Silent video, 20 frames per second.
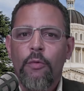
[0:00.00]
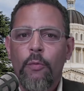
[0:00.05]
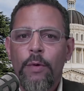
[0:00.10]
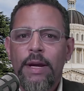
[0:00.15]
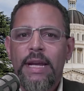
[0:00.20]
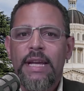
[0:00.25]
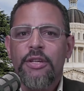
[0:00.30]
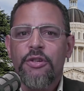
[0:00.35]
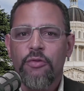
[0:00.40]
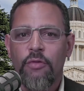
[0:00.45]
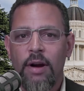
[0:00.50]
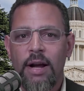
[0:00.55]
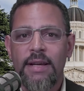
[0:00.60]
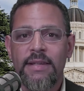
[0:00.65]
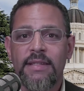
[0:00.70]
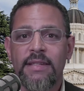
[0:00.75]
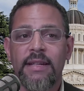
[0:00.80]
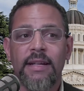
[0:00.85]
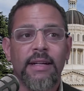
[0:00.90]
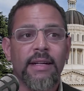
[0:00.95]
can
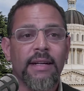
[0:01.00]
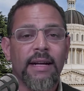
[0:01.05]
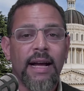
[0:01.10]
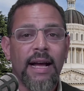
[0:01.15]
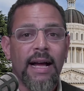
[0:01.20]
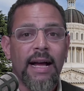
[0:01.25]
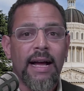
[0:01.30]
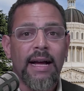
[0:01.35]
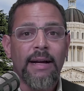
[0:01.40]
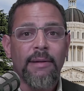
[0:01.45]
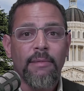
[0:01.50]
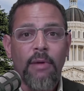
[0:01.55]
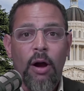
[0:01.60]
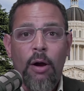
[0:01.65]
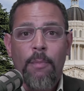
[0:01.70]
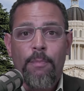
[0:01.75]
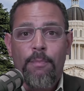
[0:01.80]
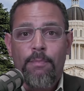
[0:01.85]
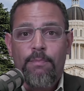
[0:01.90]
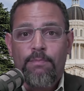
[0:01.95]
trust our
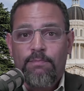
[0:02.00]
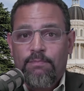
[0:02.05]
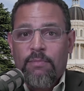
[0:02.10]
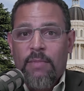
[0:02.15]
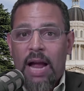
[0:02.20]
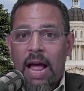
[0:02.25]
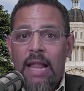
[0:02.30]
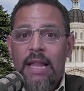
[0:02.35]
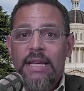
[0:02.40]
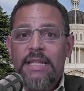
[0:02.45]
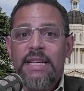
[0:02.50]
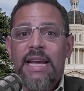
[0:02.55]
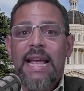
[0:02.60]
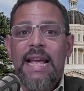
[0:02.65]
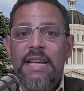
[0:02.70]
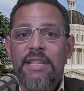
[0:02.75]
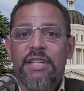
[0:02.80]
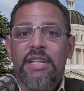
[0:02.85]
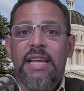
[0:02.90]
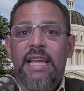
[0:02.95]

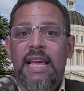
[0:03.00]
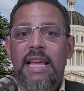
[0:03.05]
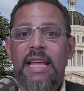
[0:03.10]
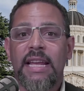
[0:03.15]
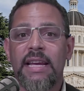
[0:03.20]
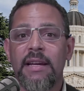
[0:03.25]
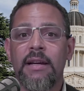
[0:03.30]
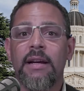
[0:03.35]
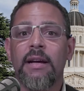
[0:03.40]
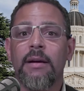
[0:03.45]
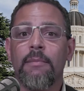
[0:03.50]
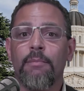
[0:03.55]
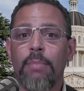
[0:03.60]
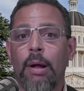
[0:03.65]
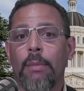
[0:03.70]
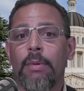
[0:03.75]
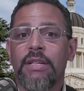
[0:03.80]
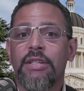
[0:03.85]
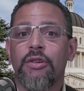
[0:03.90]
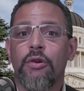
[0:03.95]
college-educated
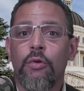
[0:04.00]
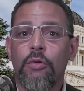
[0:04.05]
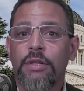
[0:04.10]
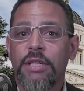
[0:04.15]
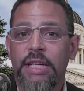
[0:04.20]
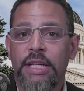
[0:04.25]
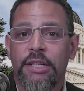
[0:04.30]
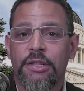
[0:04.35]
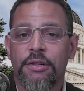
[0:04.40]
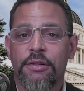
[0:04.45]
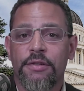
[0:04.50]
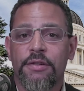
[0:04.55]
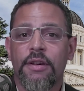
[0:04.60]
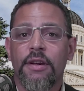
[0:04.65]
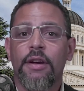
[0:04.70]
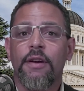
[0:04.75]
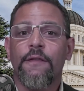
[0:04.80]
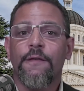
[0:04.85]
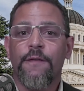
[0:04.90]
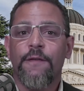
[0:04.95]
public school teachers
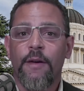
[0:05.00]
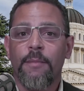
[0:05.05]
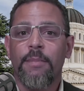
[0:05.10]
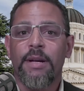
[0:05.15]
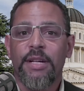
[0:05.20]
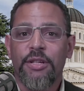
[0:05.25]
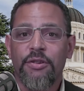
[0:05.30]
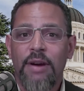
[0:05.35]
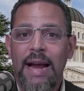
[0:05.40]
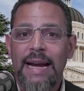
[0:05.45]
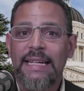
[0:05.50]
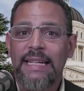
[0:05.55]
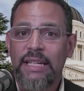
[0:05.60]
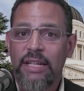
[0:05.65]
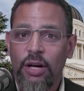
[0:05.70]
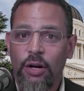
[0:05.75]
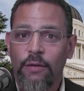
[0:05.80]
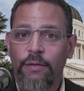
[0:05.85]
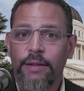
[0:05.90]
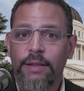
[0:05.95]
from contracting
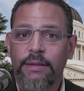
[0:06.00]
COVID?